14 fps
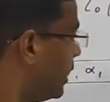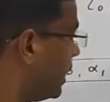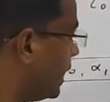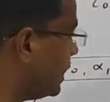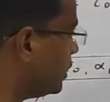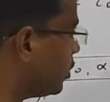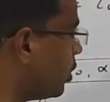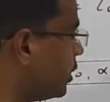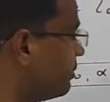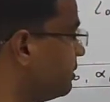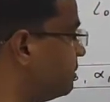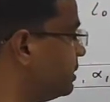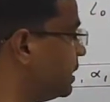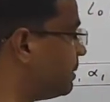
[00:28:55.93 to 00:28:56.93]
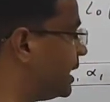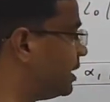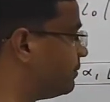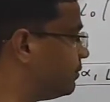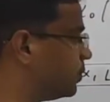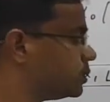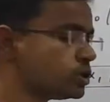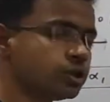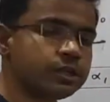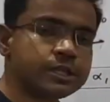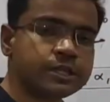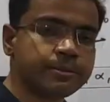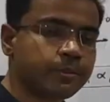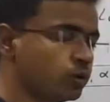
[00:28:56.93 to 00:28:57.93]
like rod will be applying force on the
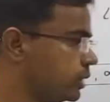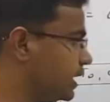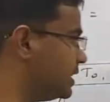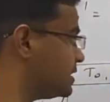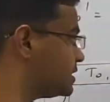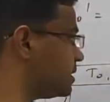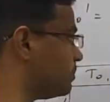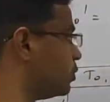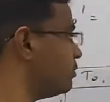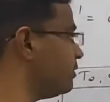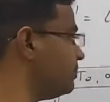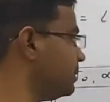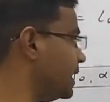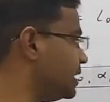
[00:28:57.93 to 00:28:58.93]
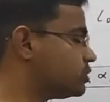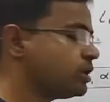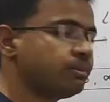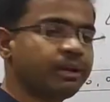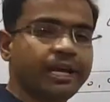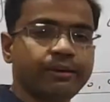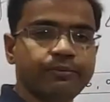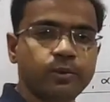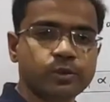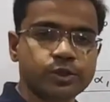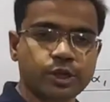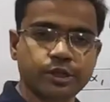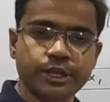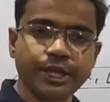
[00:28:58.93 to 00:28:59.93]
support, and support will be also applying force
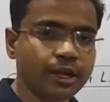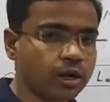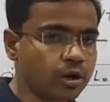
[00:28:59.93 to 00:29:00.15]
on the